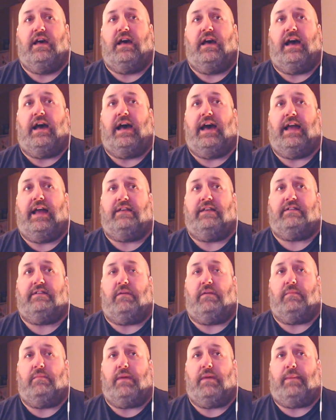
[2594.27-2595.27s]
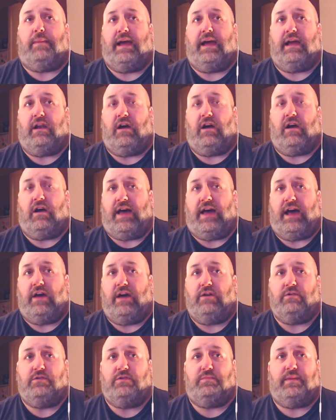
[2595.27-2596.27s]
And a player like that
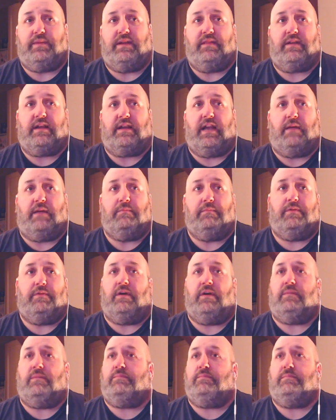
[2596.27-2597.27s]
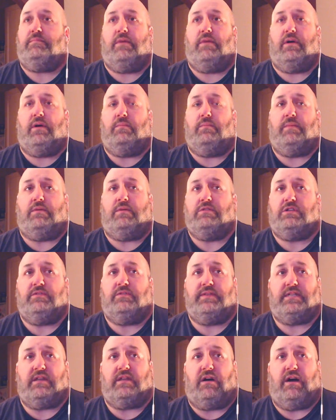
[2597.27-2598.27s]
who's been at the club for most of
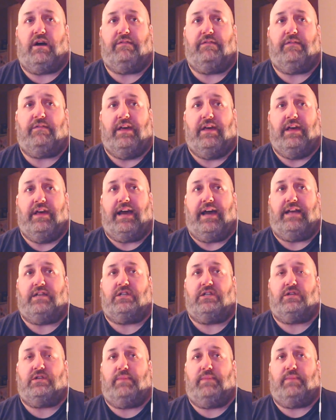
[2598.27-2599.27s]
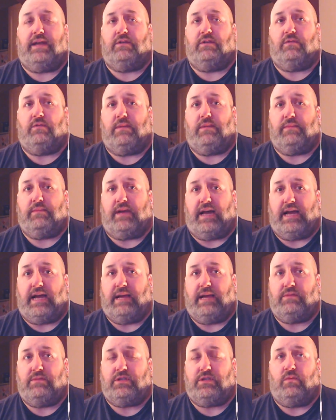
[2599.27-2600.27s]
his life and played all them
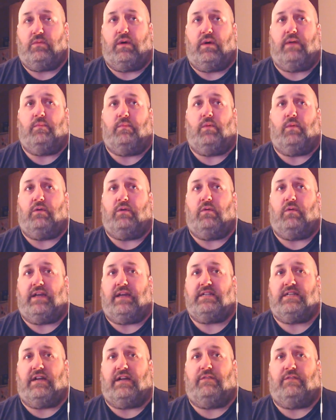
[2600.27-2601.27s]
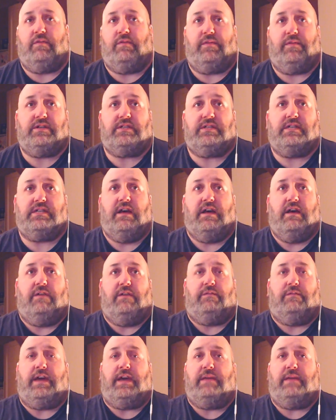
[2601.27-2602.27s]
games and won all that stuff with us,
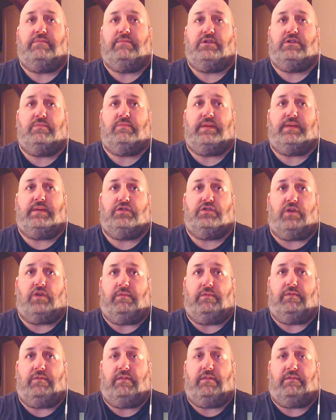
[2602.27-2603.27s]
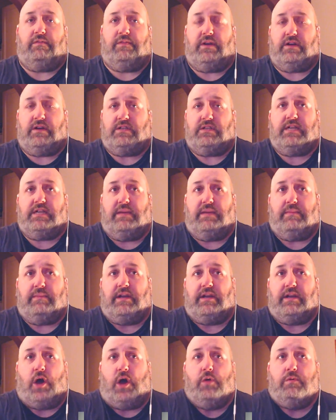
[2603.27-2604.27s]
for him to be dropped from the first team
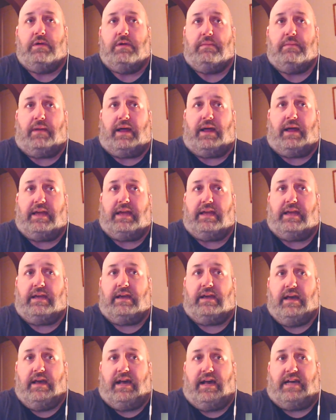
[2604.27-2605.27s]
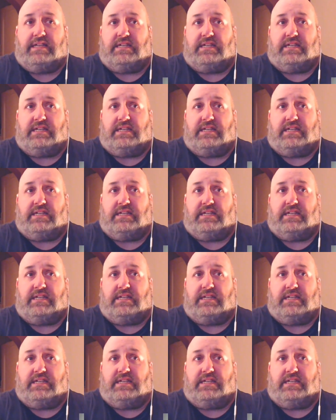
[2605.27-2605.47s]
and only playing as a